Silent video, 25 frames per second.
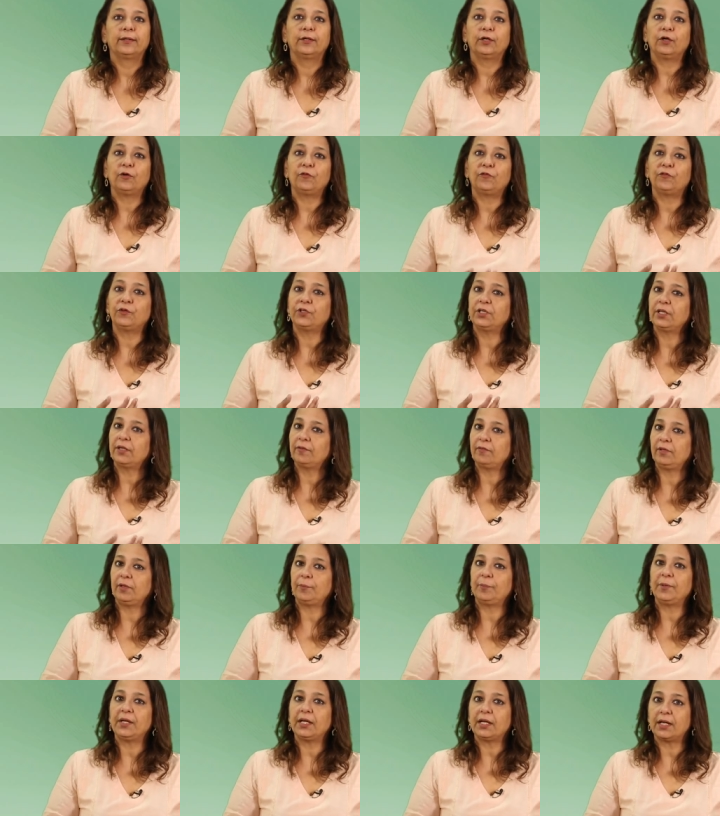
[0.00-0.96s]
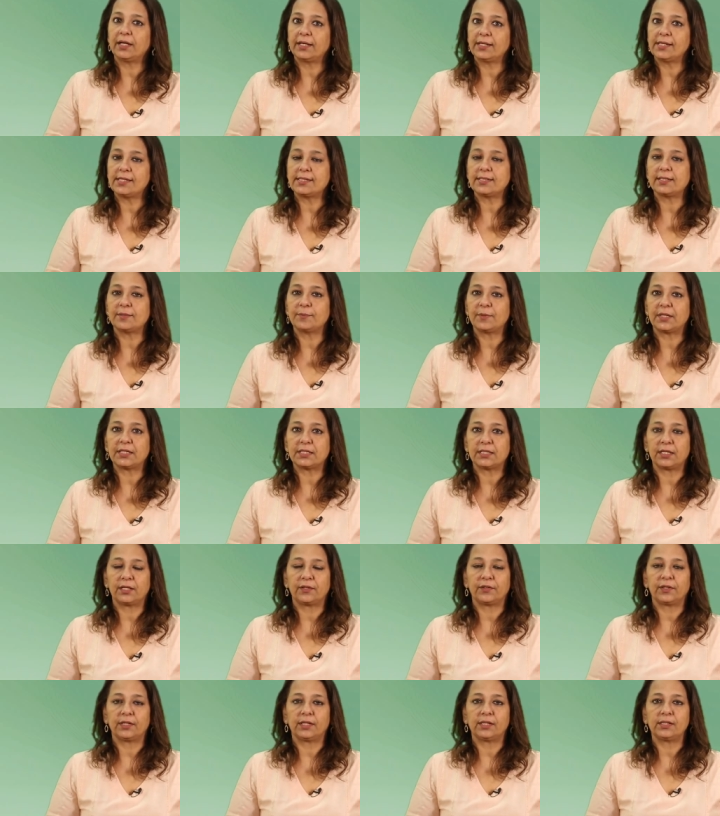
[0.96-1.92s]
Now for developing IEC
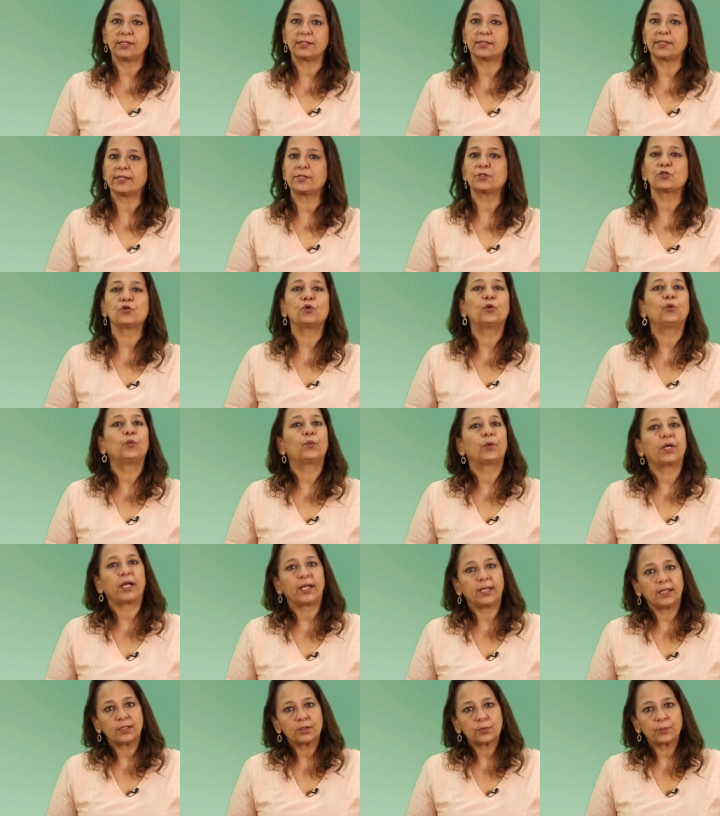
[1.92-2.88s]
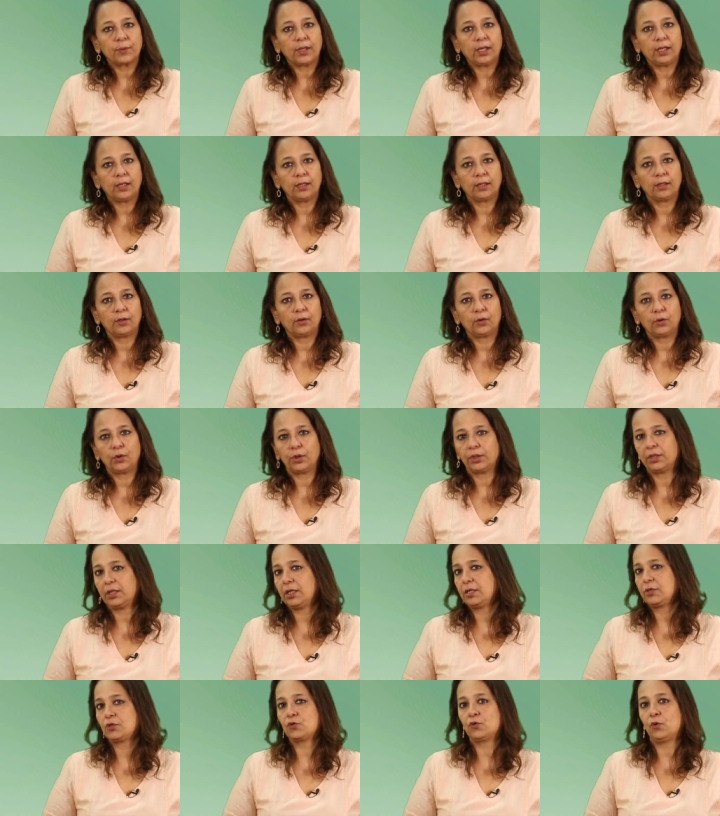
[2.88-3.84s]
materials, there is no right way or
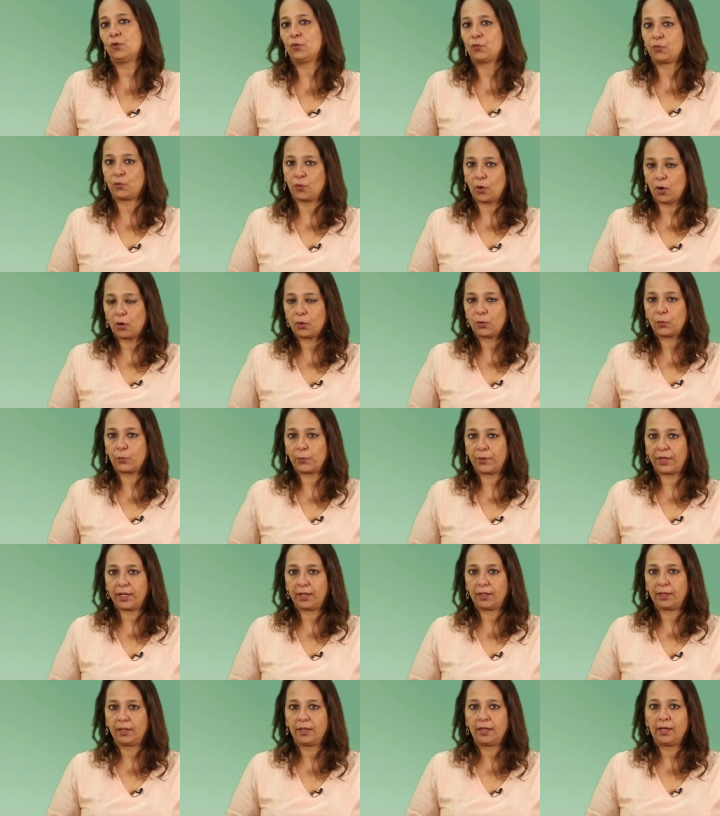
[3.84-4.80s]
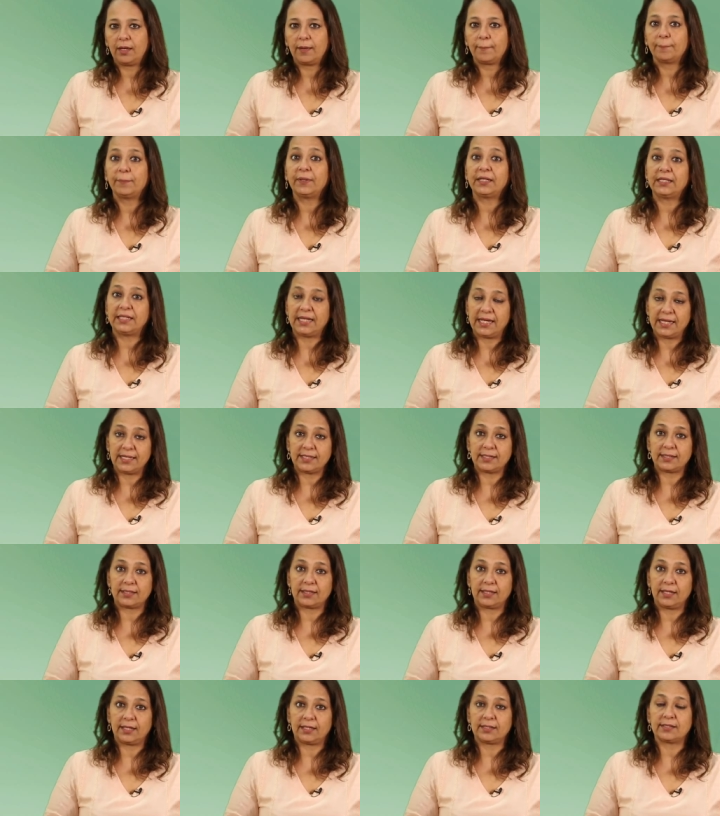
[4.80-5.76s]
there is no wrong way. But yes,
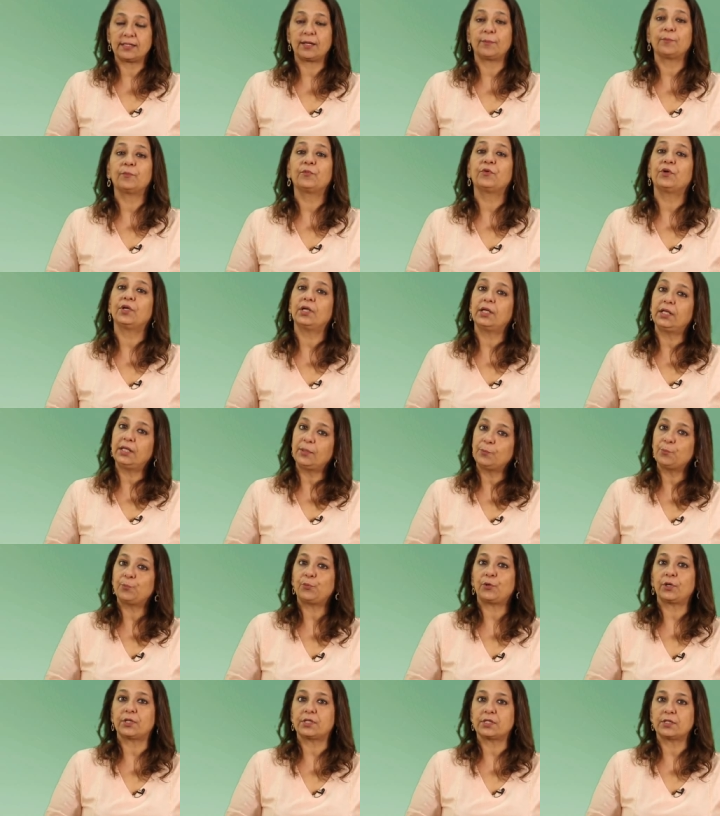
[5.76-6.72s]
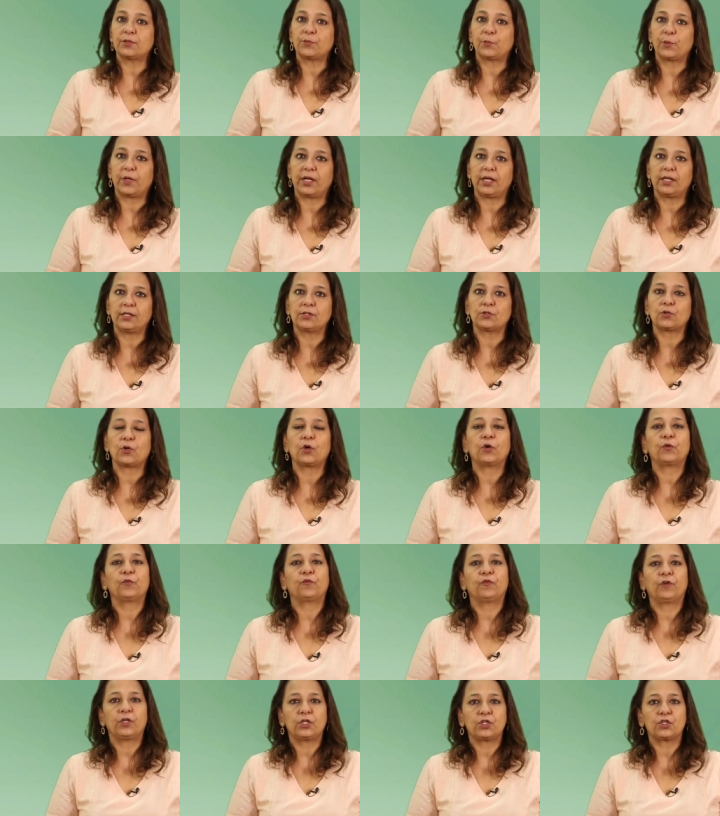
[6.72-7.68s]
there are some really important ways
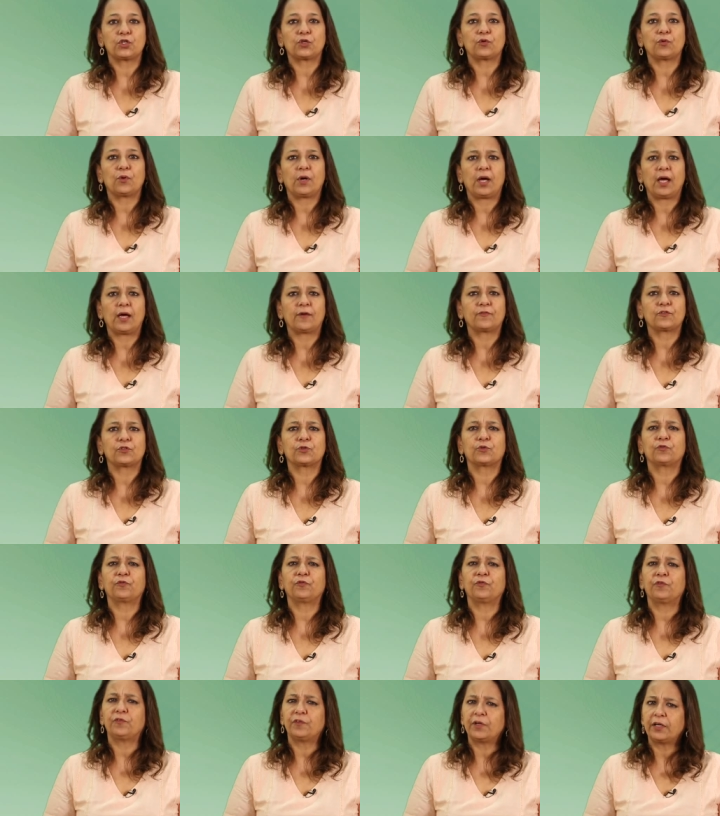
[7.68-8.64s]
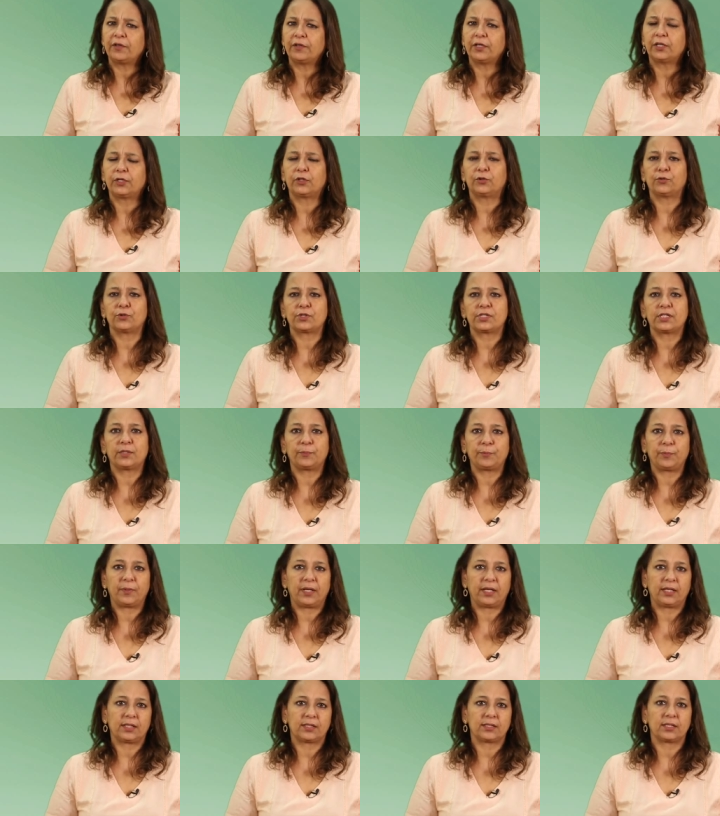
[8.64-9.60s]
on which you have to very closely
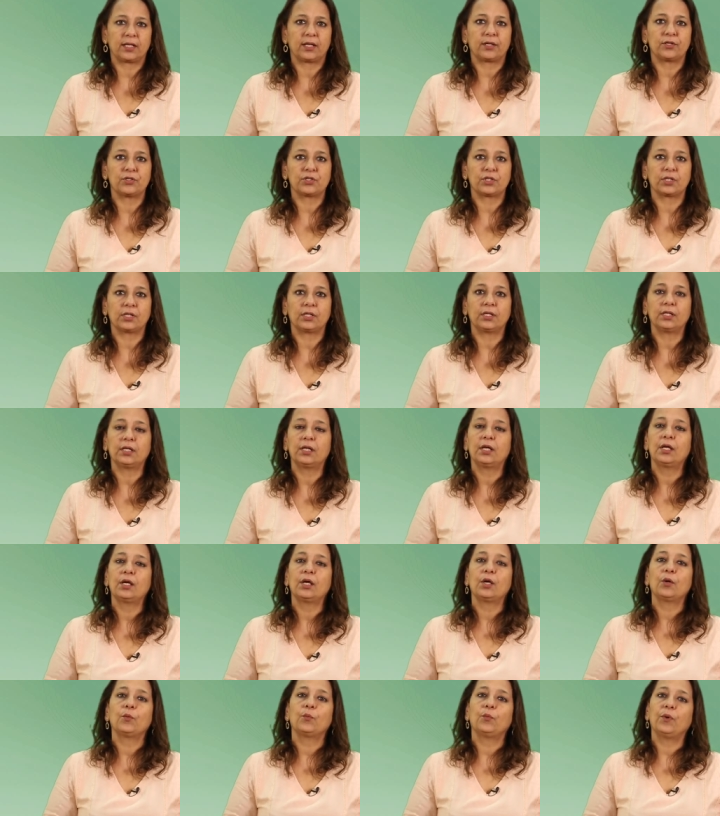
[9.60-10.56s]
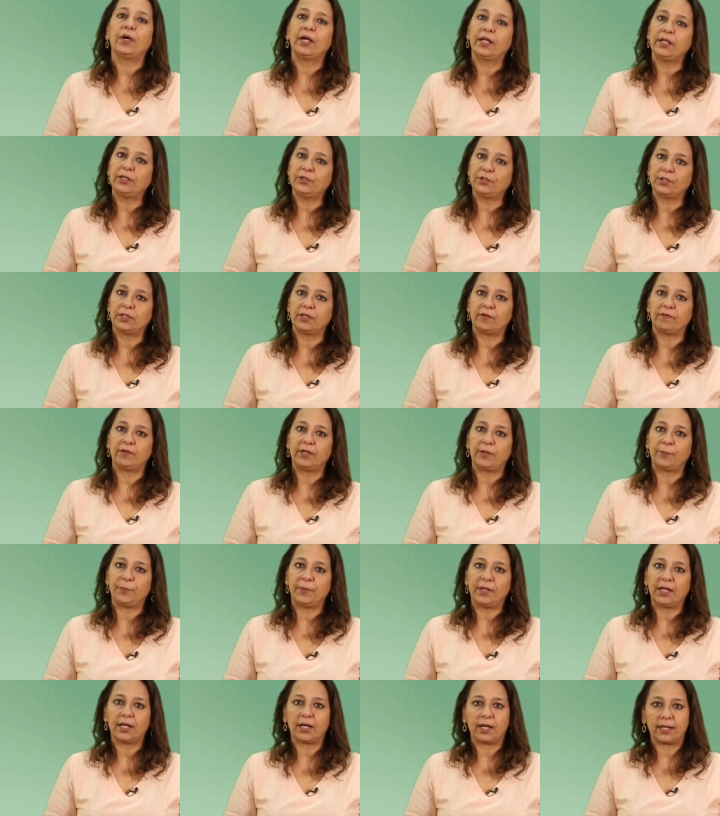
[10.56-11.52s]
pay attention while you are
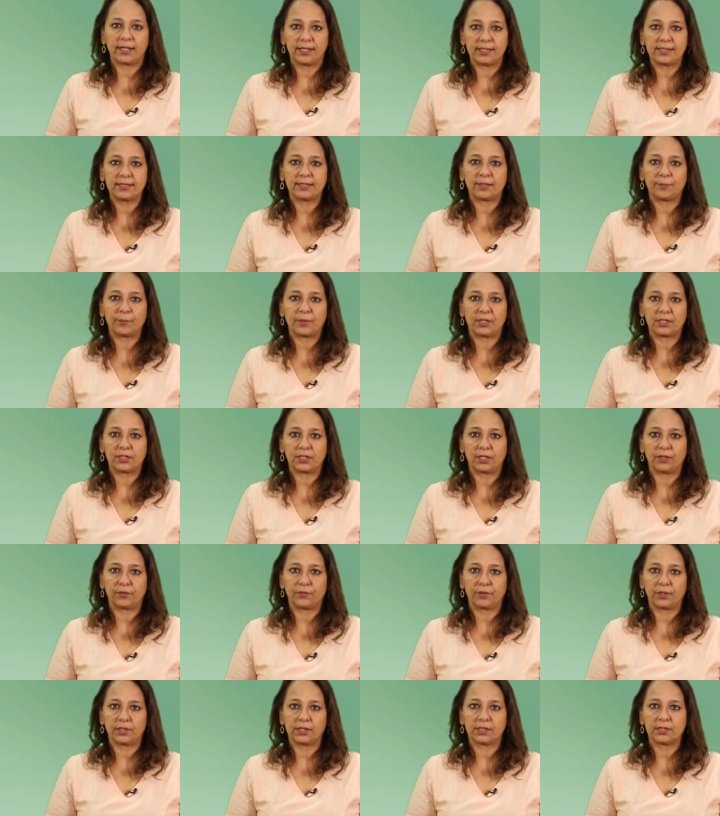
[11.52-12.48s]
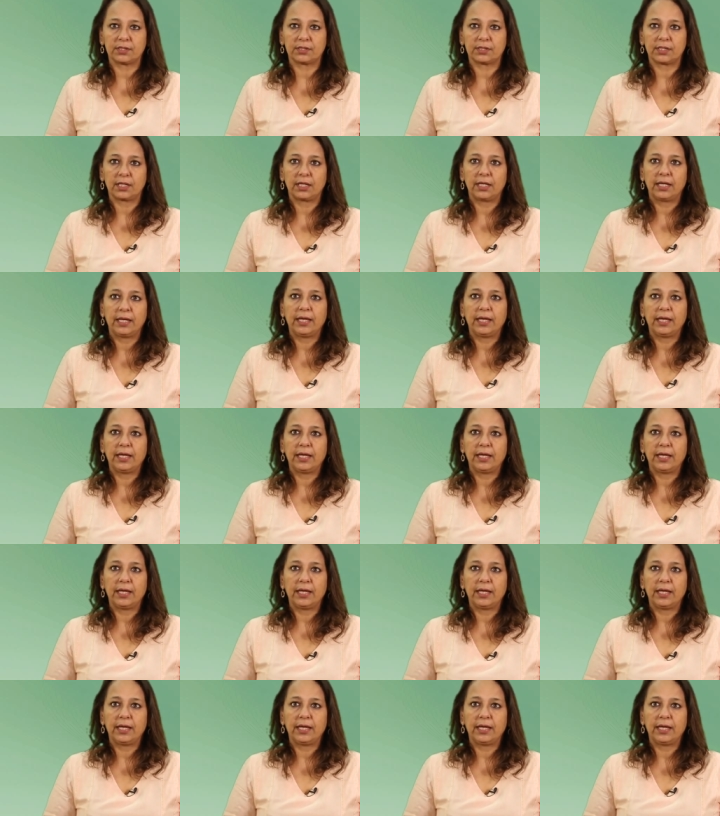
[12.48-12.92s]
developing IEC materials.